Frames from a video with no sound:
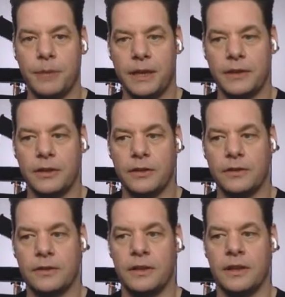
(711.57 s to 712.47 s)

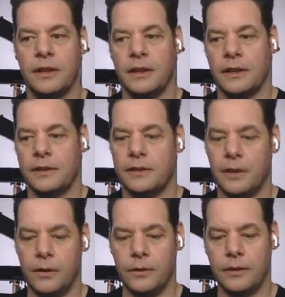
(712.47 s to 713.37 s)
pictures.
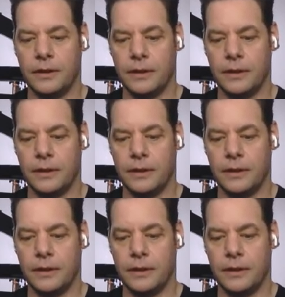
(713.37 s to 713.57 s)
So